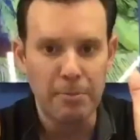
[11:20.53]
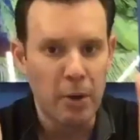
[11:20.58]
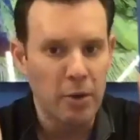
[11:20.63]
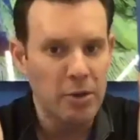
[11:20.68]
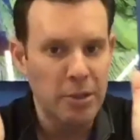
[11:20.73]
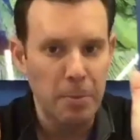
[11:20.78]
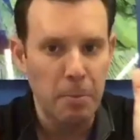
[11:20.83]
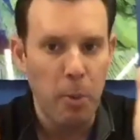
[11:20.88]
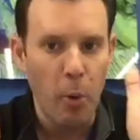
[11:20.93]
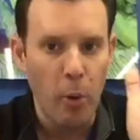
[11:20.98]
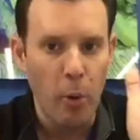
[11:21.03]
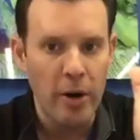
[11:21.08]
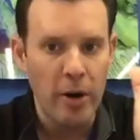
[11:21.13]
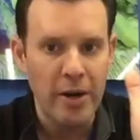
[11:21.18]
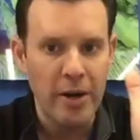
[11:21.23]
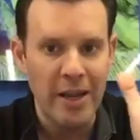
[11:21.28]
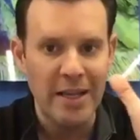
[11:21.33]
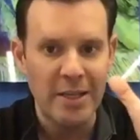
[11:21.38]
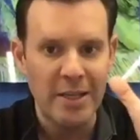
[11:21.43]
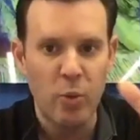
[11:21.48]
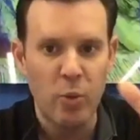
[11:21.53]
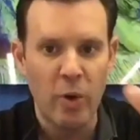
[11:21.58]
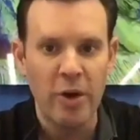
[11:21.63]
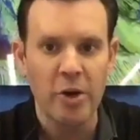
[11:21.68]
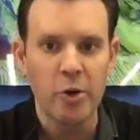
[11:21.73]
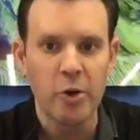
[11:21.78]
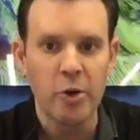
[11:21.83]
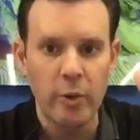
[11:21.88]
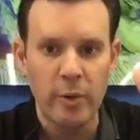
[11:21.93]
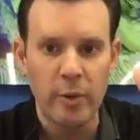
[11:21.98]
important is what you're
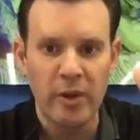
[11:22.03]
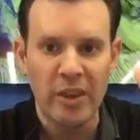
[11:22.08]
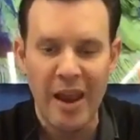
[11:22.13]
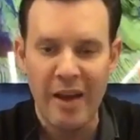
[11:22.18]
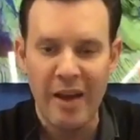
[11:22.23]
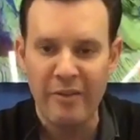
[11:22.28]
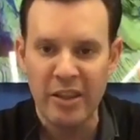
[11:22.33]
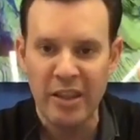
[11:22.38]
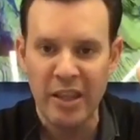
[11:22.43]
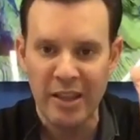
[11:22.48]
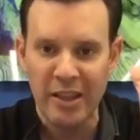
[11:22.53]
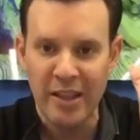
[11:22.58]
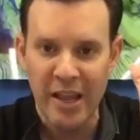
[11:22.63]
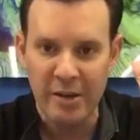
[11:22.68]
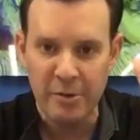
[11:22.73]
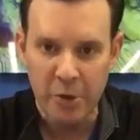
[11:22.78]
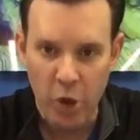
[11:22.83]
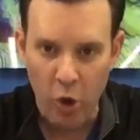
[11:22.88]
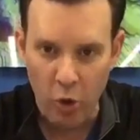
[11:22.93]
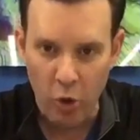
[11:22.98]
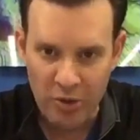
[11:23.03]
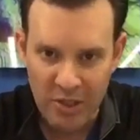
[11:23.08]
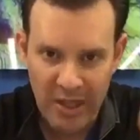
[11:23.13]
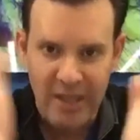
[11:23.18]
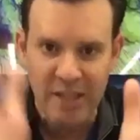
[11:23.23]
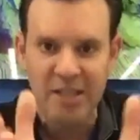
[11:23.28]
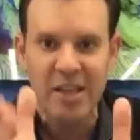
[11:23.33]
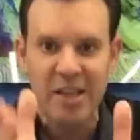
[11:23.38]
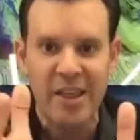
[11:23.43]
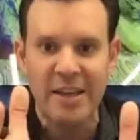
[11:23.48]
doing with everything that goes
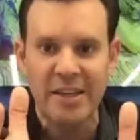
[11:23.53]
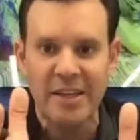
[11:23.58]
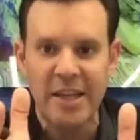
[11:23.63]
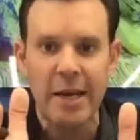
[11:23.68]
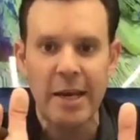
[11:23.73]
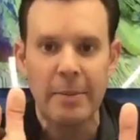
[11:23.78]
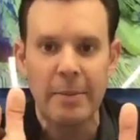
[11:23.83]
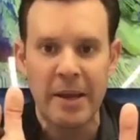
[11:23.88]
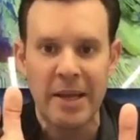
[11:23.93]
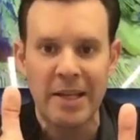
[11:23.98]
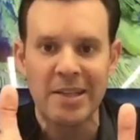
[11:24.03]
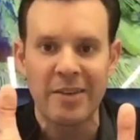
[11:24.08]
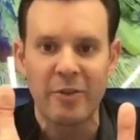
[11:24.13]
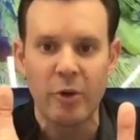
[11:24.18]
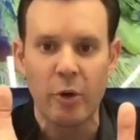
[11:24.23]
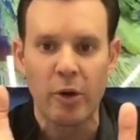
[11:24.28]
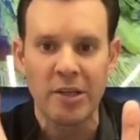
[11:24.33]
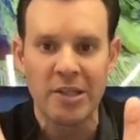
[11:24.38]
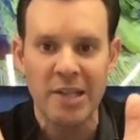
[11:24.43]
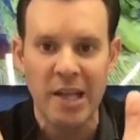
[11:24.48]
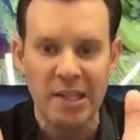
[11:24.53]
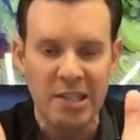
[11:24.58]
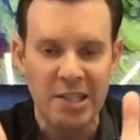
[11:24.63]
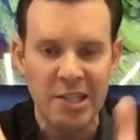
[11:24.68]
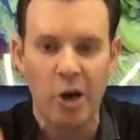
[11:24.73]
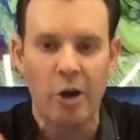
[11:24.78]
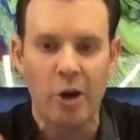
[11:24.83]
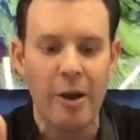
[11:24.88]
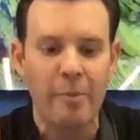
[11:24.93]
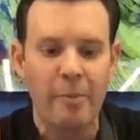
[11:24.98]
into that database of yours, that
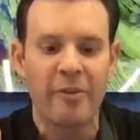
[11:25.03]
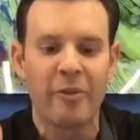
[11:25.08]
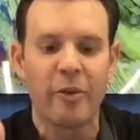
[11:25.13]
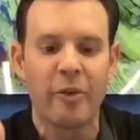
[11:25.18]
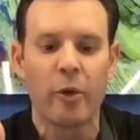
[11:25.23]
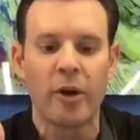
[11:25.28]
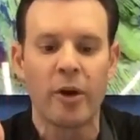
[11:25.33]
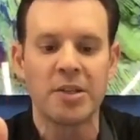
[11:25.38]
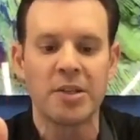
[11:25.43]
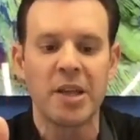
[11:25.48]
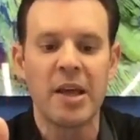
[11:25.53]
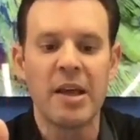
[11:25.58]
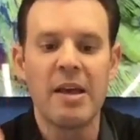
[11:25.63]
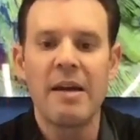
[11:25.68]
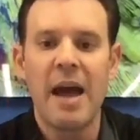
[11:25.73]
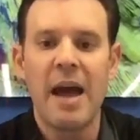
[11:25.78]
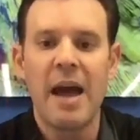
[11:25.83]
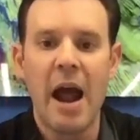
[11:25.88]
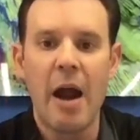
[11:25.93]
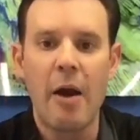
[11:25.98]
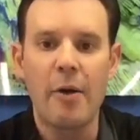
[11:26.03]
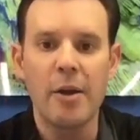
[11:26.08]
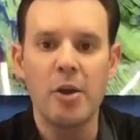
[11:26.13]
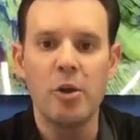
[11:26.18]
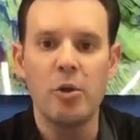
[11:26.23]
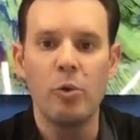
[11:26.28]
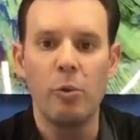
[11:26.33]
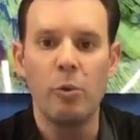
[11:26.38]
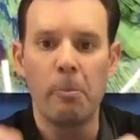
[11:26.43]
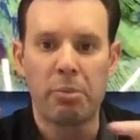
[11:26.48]
CRM of yours. How are
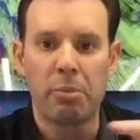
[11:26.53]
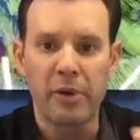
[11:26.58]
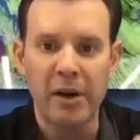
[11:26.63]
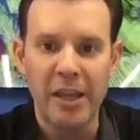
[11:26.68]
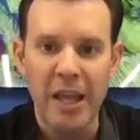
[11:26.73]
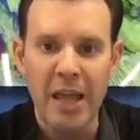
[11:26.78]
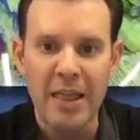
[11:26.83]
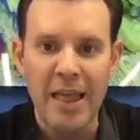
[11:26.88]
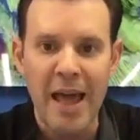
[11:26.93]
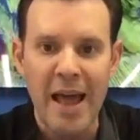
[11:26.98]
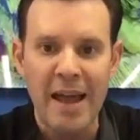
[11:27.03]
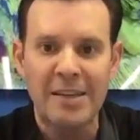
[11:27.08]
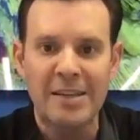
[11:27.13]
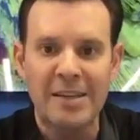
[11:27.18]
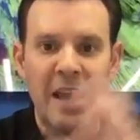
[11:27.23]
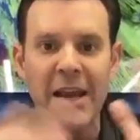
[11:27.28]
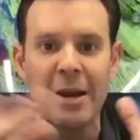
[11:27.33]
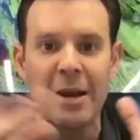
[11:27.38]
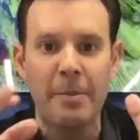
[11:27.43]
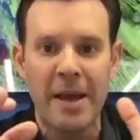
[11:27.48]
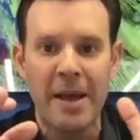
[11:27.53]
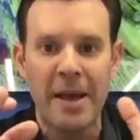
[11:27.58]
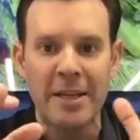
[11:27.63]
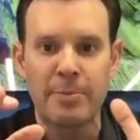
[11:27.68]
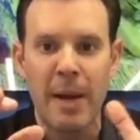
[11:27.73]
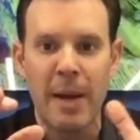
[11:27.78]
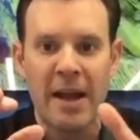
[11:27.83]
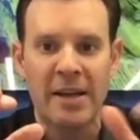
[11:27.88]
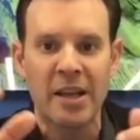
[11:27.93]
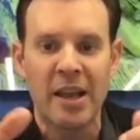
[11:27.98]
you bringing that database
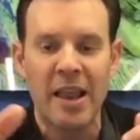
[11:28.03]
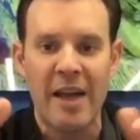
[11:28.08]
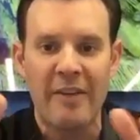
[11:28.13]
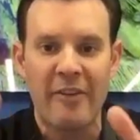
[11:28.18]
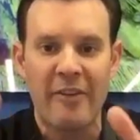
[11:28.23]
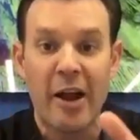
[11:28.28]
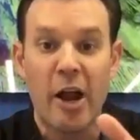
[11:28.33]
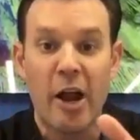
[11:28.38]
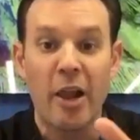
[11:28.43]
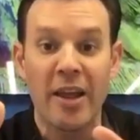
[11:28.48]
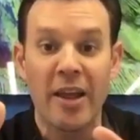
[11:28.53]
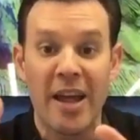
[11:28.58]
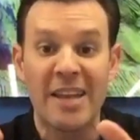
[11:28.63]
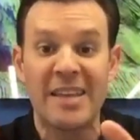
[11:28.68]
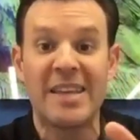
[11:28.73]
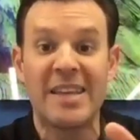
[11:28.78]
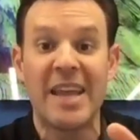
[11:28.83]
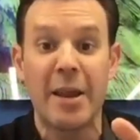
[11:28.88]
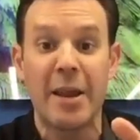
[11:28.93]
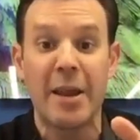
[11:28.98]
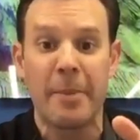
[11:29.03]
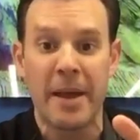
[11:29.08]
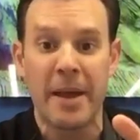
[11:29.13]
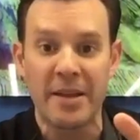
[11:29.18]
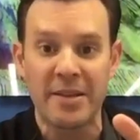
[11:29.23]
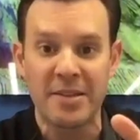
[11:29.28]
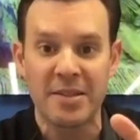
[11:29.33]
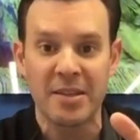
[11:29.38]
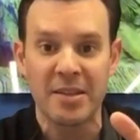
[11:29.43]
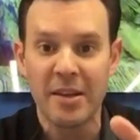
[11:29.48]
back to life? I call it a
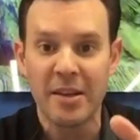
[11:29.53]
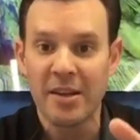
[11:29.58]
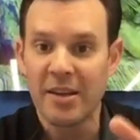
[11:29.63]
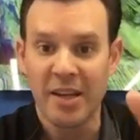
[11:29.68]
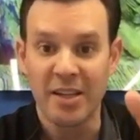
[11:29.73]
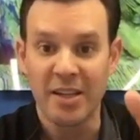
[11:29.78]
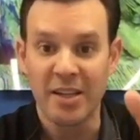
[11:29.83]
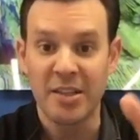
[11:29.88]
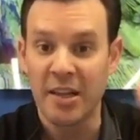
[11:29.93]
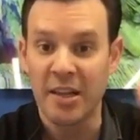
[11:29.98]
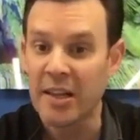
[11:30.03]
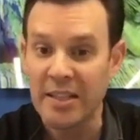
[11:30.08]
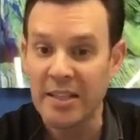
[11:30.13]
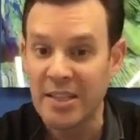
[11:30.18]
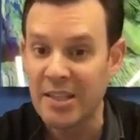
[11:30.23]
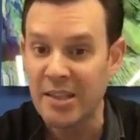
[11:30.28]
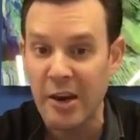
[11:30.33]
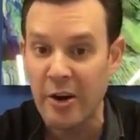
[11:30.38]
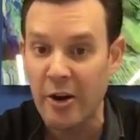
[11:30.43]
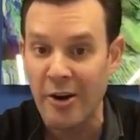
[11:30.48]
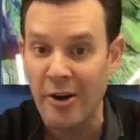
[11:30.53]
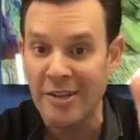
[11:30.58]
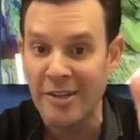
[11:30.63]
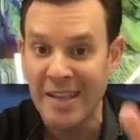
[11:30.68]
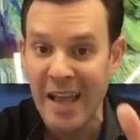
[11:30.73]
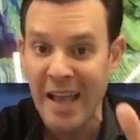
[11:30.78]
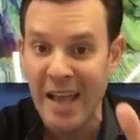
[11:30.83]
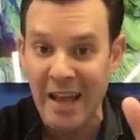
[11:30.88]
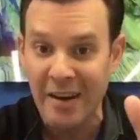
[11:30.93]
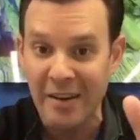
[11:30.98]
deadabase, because the leads in there are
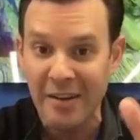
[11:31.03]
dead.